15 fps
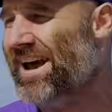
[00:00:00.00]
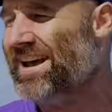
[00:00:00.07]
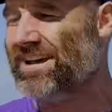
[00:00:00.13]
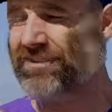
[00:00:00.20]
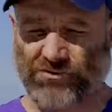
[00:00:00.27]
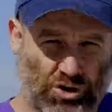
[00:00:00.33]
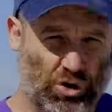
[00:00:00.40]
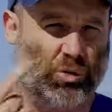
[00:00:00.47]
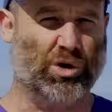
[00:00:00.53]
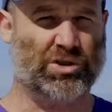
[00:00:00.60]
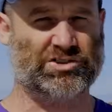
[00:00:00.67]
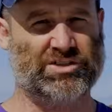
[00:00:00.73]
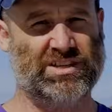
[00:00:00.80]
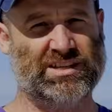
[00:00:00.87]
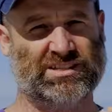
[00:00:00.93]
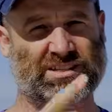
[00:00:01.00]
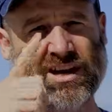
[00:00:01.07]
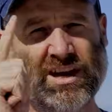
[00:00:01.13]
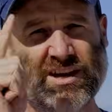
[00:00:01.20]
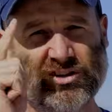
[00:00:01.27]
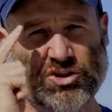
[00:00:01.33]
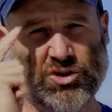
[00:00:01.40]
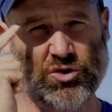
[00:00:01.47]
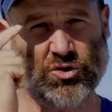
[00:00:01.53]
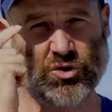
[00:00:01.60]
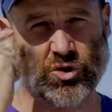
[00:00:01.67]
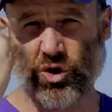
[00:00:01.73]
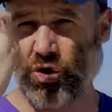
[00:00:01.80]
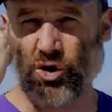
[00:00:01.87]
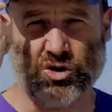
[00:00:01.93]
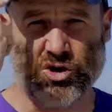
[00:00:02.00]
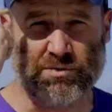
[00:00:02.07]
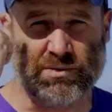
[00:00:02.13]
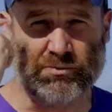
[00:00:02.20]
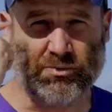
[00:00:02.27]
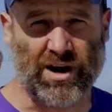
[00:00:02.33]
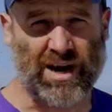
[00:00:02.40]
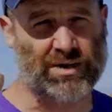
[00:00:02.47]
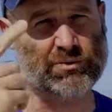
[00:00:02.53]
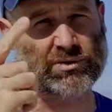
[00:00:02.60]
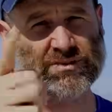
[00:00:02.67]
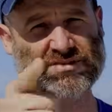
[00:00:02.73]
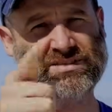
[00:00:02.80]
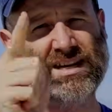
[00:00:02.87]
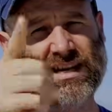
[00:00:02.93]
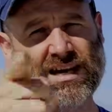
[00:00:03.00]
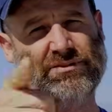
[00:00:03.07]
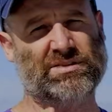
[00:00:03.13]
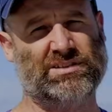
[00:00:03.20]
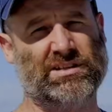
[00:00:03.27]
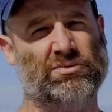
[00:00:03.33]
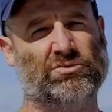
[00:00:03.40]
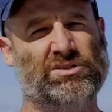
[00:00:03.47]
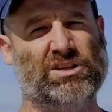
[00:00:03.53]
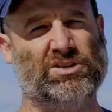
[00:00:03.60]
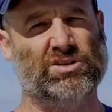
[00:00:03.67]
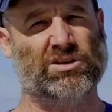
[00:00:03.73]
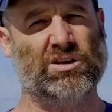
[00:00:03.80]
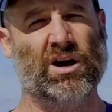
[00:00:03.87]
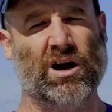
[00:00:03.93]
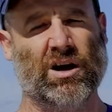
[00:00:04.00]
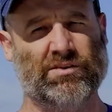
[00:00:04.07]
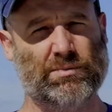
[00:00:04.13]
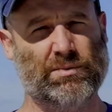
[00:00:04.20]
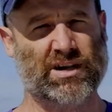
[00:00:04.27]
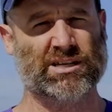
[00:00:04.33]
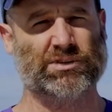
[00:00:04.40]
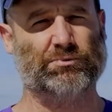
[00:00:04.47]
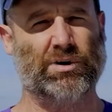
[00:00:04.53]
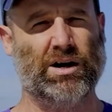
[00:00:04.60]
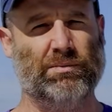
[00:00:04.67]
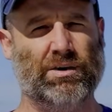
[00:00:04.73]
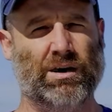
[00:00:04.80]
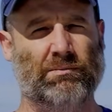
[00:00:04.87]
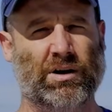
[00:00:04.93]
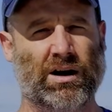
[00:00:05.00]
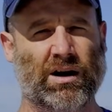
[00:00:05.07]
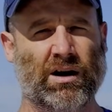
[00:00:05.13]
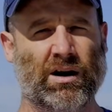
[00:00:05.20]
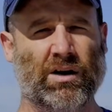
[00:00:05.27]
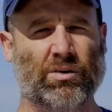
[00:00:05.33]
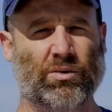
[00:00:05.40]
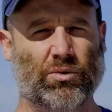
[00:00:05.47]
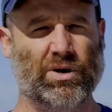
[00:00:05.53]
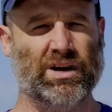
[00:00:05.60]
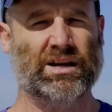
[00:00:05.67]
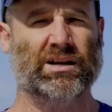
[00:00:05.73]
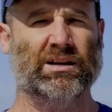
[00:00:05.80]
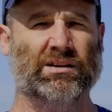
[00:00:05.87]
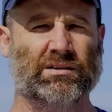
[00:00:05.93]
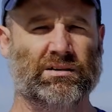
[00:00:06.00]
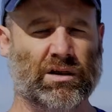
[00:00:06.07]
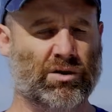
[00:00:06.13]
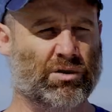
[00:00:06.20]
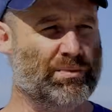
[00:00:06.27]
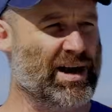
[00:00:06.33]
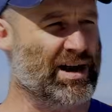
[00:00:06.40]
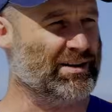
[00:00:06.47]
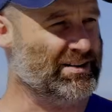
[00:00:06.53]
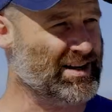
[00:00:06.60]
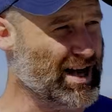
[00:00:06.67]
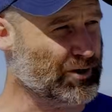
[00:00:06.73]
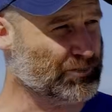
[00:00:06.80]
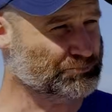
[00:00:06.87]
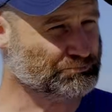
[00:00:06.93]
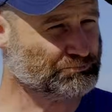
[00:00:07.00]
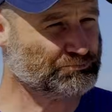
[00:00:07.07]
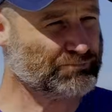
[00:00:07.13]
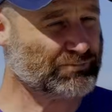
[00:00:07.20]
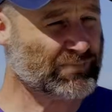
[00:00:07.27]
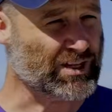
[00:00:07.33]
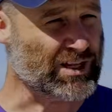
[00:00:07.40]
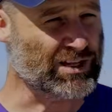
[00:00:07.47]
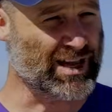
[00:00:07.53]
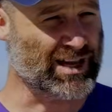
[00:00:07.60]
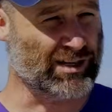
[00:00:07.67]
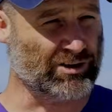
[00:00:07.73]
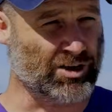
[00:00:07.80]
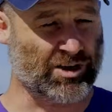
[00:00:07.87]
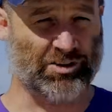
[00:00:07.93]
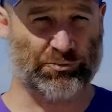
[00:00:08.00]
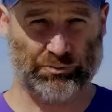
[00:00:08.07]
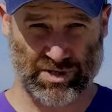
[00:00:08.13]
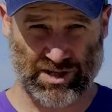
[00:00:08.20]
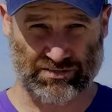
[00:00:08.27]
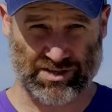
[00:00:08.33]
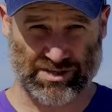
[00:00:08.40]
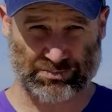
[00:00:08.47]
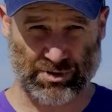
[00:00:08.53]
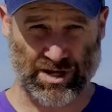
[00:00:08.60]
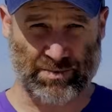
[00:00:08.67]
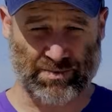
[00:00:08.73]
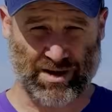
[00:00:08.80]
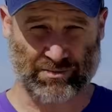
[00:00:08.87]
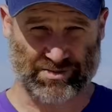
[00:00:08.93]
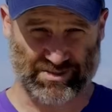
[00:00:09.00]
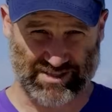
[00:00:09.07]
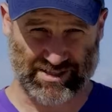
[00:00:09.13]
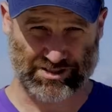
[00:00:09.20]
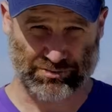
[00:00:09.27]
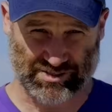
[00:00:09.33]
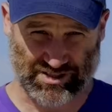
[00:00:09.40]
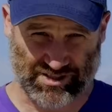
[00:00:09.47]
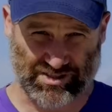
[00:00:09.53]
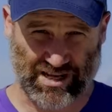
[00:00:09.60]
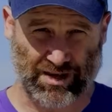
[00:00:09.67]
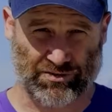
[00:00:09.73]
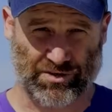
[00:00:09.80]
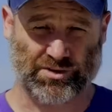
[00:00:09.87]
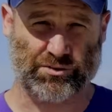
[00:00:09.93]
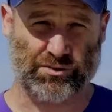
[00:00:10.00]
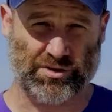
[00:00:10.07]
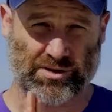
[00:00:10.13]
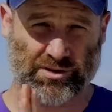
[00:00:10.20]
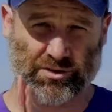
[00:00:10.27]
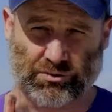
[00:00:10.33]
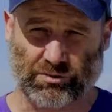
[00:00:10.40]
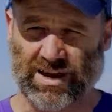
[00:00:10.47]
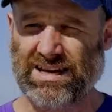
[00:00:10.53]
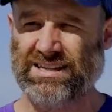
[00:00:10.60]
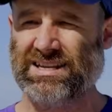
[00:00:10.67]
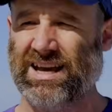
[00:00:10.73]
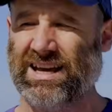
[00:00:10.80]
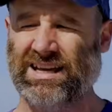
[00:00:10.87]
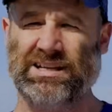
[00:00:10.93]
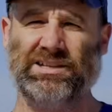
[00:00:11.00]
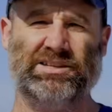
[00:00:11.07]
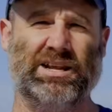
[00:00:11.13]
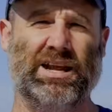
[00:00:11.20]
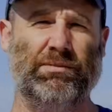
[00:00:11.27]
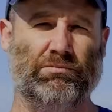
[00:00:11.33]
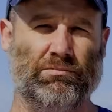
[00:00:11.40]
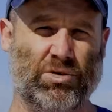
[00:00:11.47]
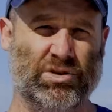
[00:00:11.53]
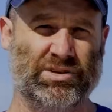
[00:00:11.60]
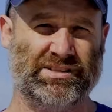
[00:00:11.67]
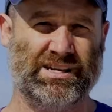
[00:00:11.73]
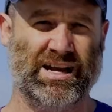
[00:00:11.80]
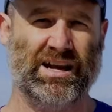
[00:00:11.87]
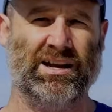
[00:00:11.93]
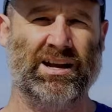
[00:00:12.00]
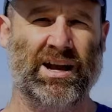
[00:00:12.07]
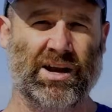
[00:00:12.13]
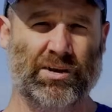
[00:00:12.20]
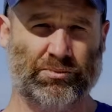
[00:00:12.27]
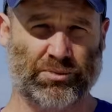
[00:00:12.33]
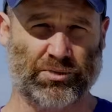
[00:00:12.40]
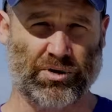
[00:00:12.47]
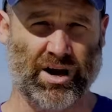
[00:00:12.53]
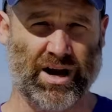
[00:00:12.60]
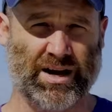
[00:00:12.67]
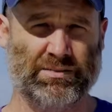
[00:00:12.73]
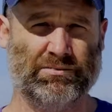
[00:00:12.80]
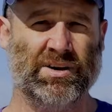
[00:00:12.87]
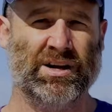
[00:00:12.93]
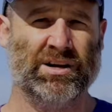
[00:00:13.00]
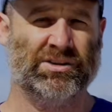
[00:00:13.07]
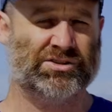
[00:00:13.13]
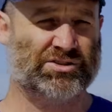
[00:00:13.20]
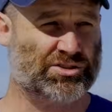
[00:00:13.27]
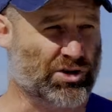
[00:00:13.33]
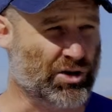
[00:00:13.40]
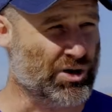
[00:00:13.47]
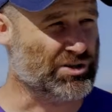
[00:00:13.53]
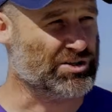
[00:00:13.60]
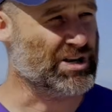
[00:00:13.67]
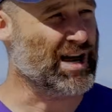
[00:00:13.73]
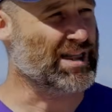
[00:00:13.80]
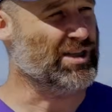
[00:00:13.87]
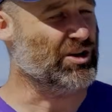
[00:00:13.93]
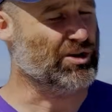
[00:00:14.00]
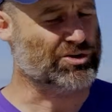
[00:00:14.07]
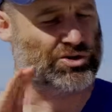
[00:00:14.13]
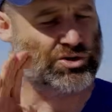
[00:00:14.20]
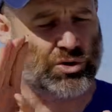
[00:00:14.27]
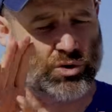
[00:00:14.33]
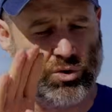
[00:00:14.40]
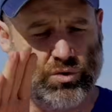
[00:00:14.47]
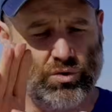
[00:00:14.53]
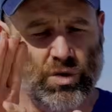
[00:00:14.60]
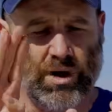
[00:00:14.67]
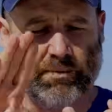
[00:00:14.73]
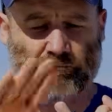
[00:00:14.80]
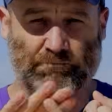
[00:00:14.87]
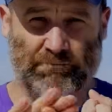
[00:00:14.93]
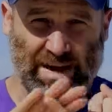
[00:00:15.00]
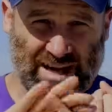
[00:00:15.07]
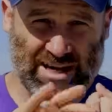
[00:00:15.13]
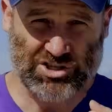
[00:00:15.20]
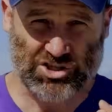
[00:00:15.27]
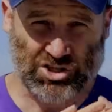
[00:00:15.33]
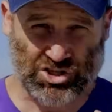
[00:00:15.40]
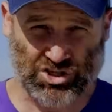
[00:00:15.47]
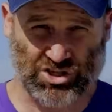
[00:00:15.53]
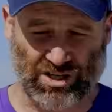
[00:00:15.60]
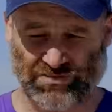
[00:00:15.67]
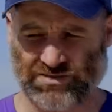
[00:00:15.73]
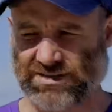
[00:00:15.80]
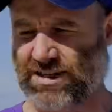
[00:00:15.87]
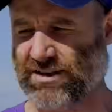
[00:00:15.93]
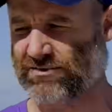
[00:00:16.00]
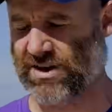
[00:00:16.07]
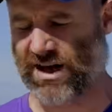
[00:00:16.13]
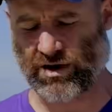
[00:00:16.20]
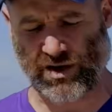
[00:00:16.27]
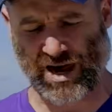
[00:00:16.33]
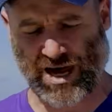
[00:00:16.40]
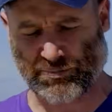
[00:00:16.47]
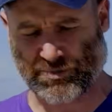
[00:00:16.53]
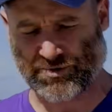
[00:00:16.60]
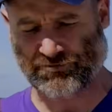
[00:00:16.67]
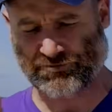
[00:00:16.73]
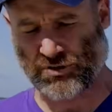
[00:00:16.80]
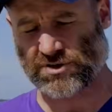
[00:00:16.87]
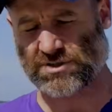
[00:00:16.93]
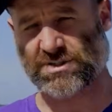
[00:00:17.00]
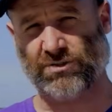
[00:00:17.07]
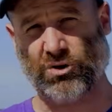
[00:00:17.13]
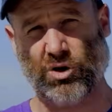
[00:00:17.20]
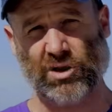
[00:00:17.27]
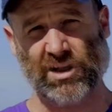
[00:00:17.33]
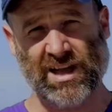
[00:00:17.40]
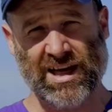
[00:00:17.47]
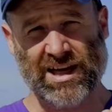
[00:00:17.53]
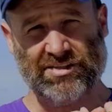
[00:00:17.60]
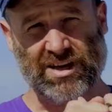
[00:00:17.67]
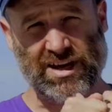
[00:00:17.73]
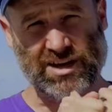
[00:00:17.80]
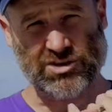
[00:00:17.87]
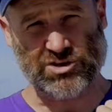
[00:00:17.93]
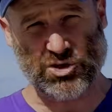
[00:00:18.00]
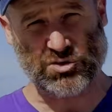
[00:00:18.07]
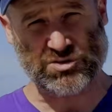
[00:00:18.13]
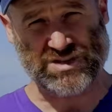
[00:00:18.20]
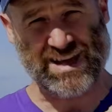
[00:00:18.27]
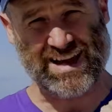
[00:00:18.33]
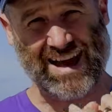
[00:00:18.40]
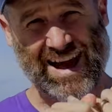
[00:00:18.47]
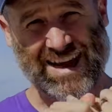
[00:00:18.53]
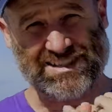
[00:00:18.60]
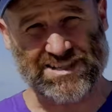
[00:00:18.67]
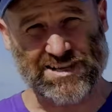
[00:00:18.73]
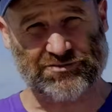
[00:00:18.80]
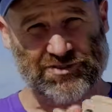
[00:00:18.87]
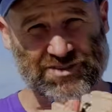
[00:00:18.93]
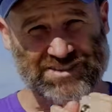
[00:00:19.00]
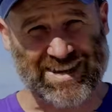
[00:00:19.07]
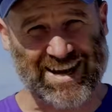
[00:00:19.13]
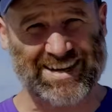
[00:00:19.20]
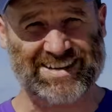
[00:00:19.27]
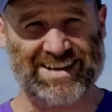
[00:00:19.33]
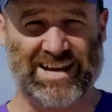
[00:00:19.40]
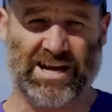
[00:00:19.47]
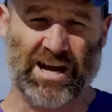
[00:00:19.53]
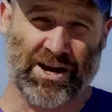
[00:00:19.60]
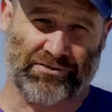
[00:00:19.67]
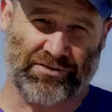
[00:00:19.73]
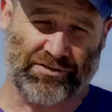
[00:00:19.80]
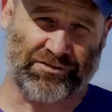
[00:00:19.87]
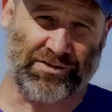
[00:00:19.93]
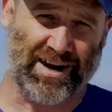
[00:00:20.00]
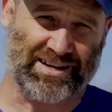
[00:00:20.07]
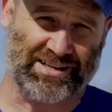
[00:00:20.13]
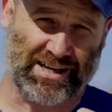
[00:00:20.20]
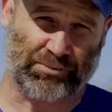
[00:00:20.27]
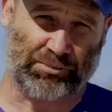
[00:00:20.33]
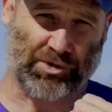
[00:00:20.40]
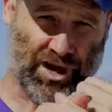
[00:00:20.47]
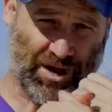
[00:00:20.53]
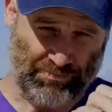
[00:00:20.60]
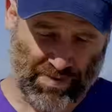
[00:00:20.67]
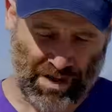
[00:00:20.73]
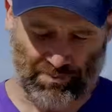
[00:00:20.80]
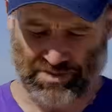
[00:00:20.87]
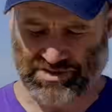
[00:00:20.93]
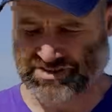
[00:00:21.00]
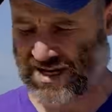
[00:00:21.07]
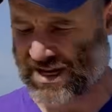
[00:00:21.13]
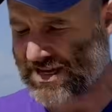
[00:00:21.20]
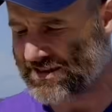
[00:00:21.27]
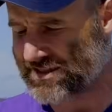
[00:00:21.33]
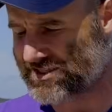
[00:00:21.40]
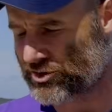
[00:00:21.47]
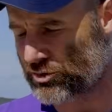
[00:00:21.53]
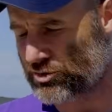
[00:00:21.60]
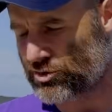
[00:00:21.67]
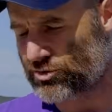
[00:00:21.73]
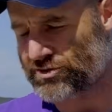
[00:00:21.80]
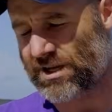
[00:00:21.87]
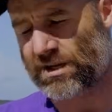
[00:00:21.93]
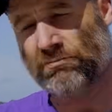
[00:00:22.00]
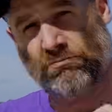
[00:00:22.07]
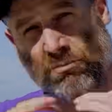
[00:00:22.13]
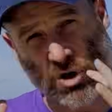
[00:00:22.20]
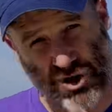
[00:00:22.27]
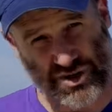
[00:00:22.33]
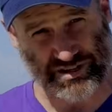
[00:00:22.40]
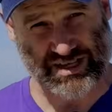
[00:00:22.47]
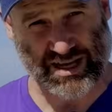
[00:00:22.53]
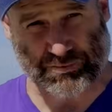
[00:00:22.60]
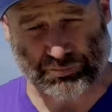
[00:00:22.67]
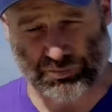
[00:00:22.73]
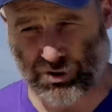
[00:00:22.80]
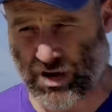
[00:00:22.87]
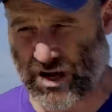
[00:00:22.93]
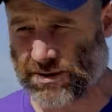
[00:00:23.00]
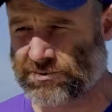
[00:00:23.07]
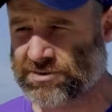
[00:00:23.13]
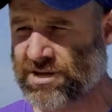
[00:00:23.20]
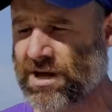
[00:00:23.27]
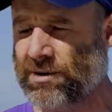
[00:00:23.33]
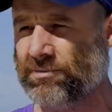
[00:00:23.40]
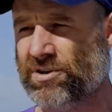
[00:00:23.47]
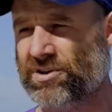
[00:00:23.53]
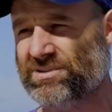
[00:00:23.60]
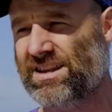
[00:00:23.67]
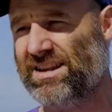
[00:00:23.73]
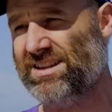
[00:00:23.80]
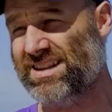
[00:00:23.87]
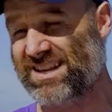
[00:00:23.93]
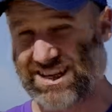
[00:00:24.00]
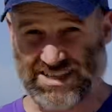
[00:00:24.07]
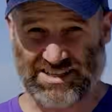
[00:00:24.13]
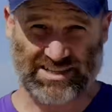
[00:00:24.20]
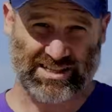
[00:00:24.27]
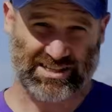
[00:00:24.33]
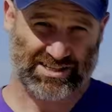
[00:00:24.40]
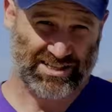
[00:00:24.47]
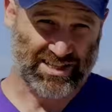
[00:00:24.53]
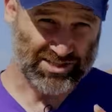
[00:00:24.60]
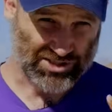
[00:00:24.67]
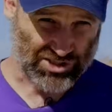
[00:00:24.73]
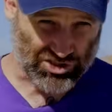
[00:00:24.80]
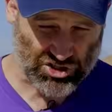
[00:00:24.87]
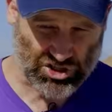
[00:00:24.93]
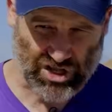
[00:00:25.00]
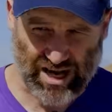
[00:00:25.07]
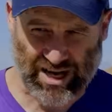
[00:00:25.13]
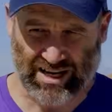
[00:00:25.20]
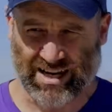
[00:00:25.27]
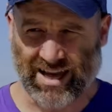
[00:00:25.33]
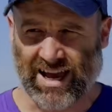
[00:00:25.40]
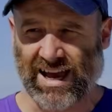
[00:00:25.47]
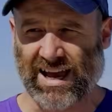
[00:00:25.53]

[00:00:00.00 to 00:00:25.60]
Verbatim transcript: If you watch this, your human brain will have seen every single digit of the biggest prime number we know about. Now, like a lot of previous prime numbers, this was discovered through the great internet Mersenne prime search. And there are two major shifts that have now happened. First of all, they are using a different technique for finding prime numbers. They're still using Mersenne primes because they're the easiest to check.